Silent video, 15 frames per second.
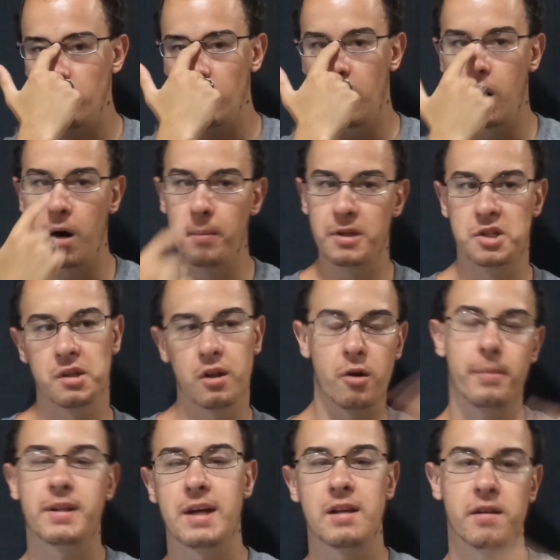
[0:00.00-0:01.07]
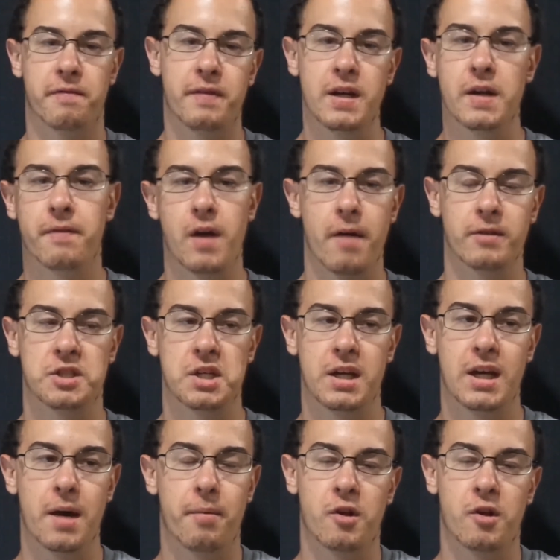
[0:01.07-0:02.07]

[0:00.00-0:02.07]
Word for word: Um, it's a little bit down the feed if you haven't seen it yet,